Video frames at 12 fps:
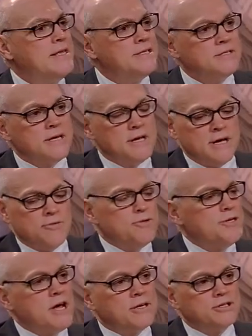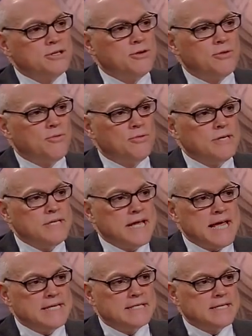this reduction only
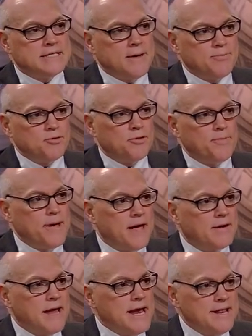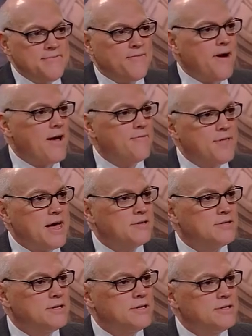takes us up to about
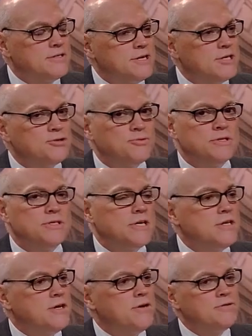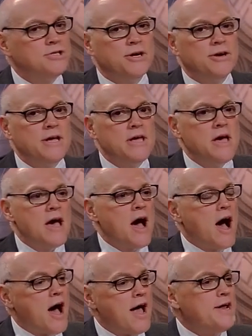85,000 constituents. And Jerry,
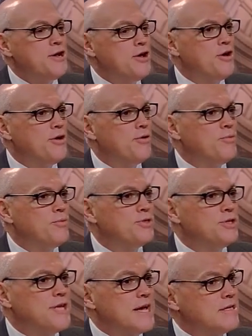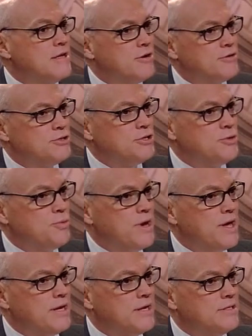I know with technology the
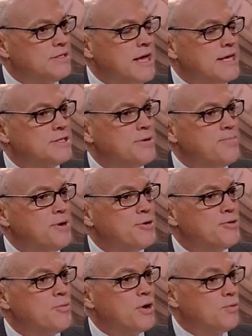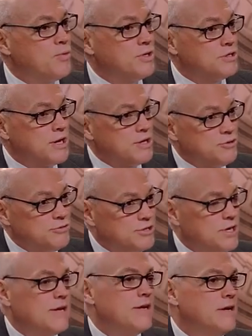way it is as compared to what it was, like you
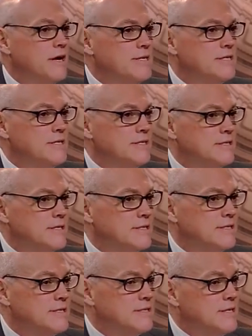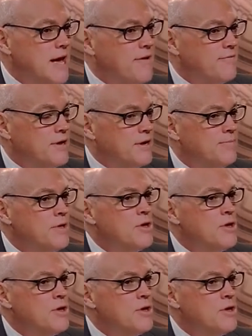said, in 1967,